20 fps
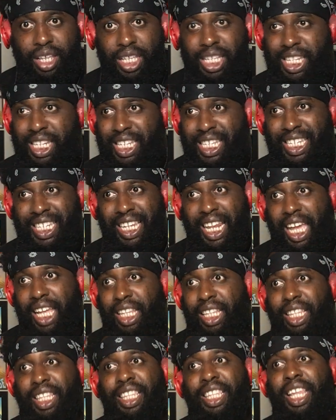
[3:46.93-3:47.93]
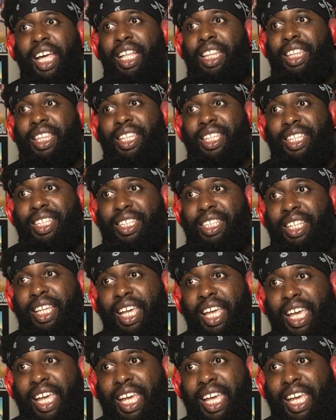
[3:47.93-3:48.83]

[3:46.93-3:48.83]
He, it's like nothing